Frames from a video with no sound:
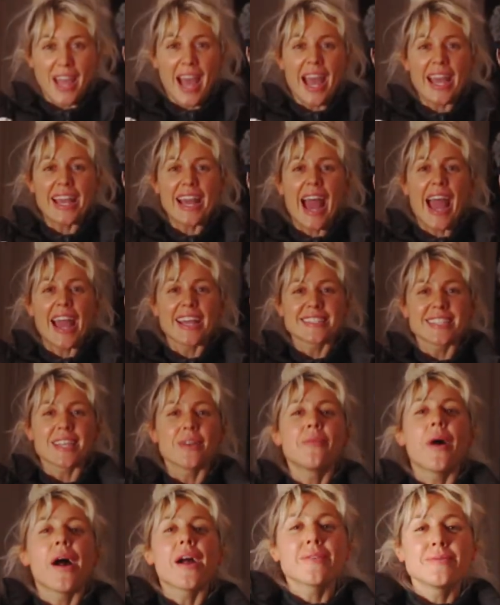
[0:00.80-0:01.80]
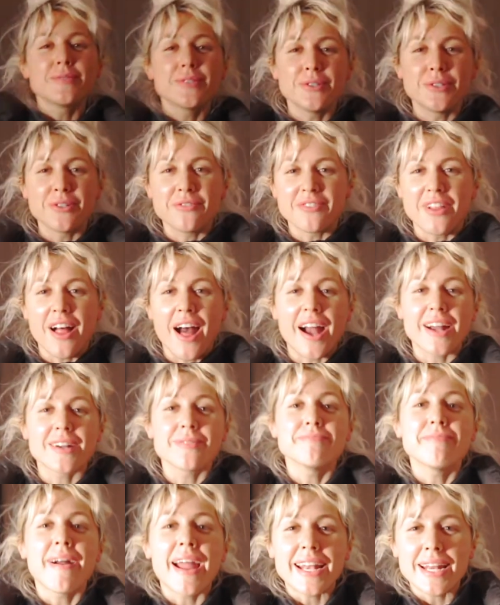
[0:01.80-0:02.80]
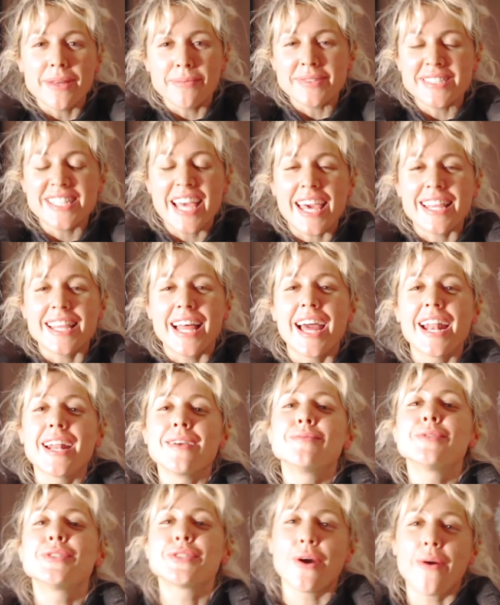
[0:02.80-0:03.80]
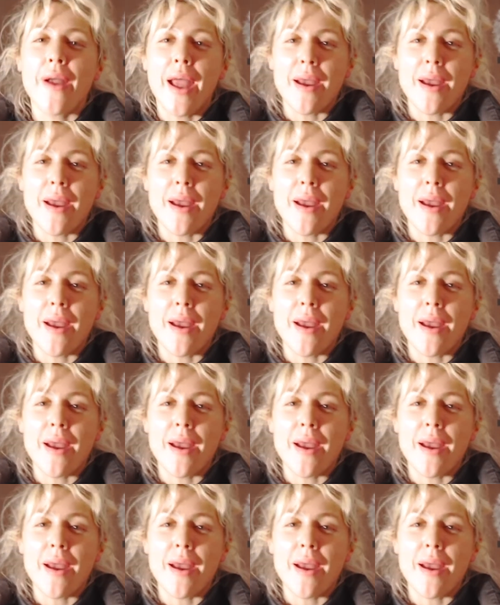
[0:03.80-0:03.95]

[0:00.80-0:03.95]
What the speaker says: Hi guys, and welcome to a new vlog. My name is Kayla, and I'm so